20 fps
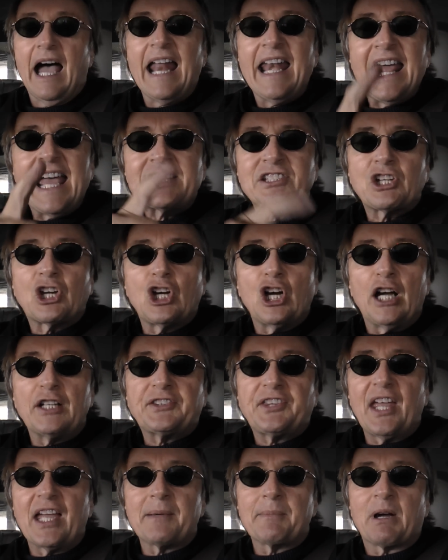And that's a good
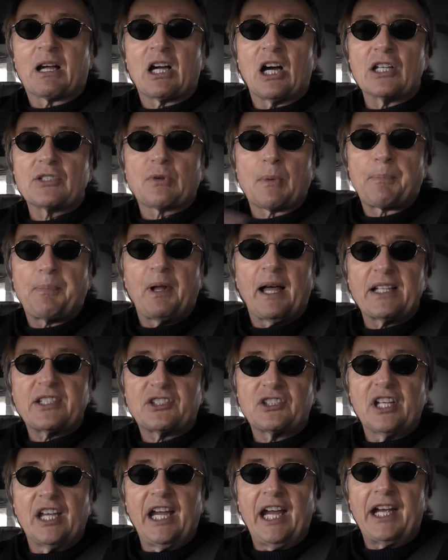thing because
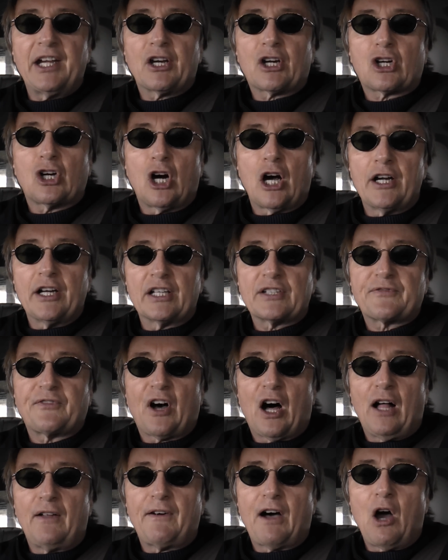replacing the heater core in this
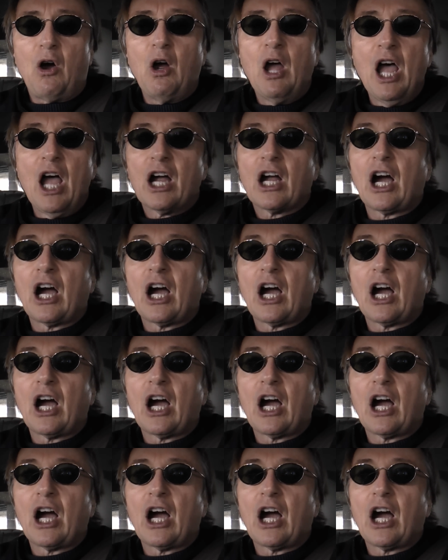Volvo